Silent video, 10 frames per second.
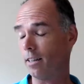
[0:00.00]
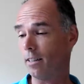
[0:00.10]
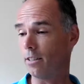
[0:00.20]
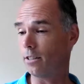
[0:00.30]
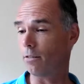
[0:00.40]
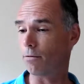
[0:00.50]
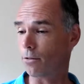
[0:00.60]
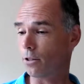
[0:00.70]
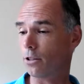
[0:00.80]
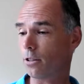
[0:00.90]
This is the
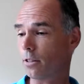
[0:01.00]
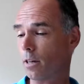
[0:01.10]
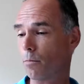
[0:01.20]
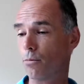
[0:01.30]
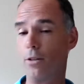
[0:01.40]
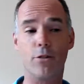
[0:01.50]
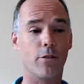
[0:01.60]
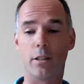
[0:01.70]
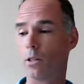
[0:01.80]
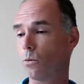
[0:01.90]
first print
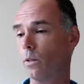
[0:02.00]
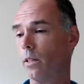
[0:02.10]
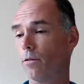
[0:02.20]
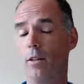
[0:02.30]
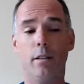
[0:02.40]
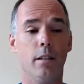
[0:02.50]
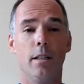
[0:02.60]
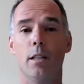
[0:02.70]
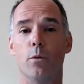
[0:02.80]
run we have done.